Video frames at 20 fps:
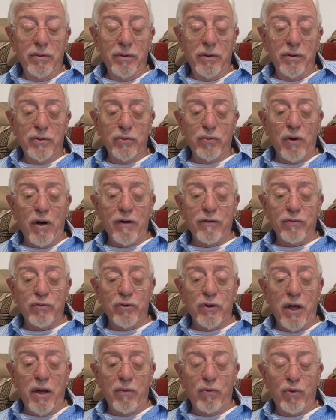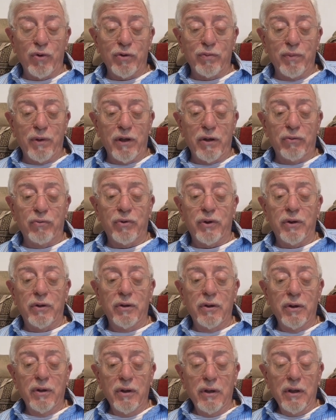His wife's name was Mildred.
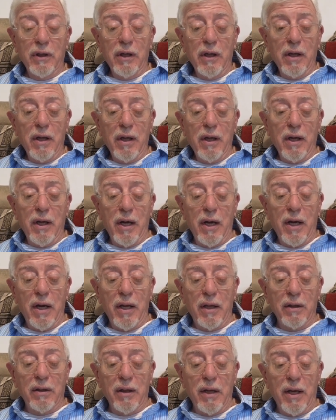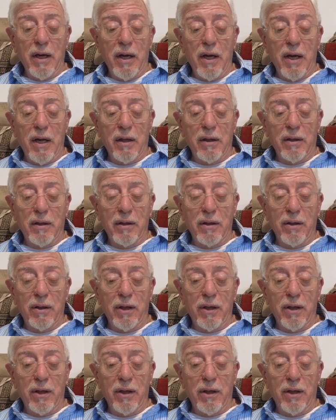And